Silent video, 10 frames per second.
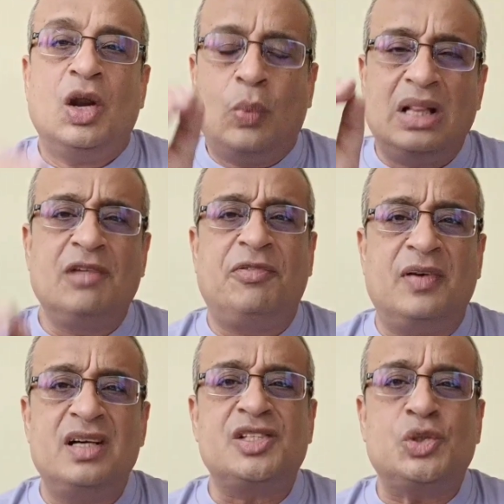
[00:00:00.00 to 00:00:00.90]
Well, the
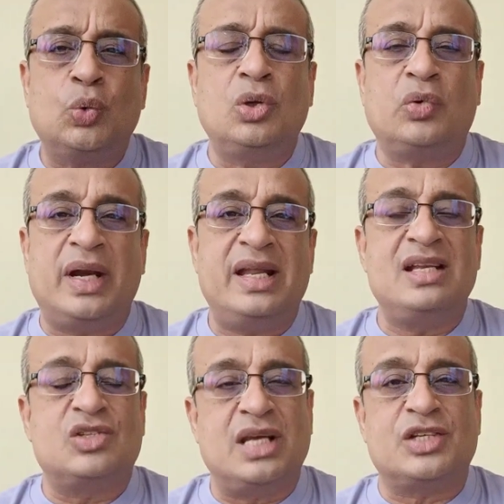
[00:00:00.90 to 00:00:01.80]
first two
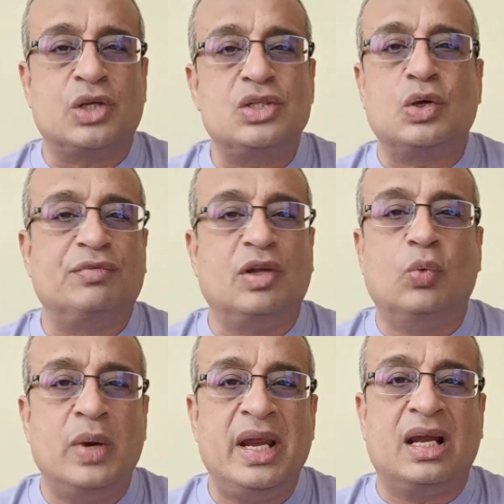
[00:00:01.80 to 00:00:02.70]
trading sessions of the
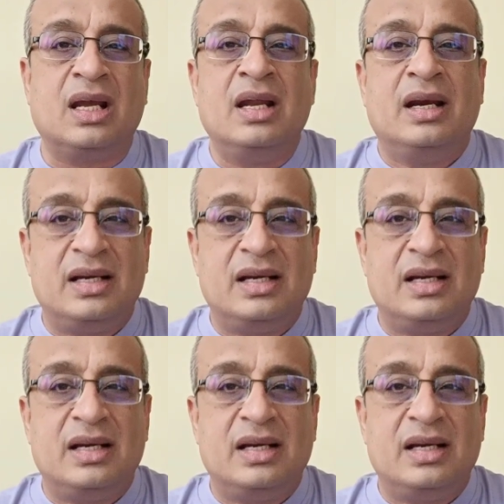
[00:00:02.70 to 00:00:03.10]
week